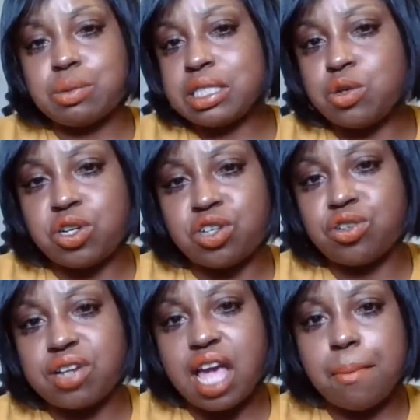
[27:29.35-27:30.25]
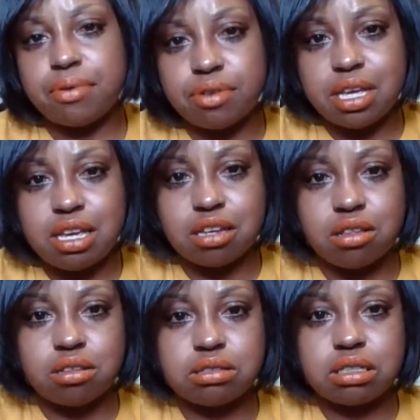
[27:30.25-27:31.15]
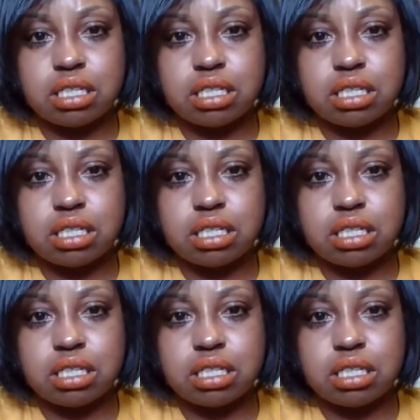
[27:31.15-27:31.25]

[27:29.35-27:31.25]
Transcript: what's going on Capitol Hill,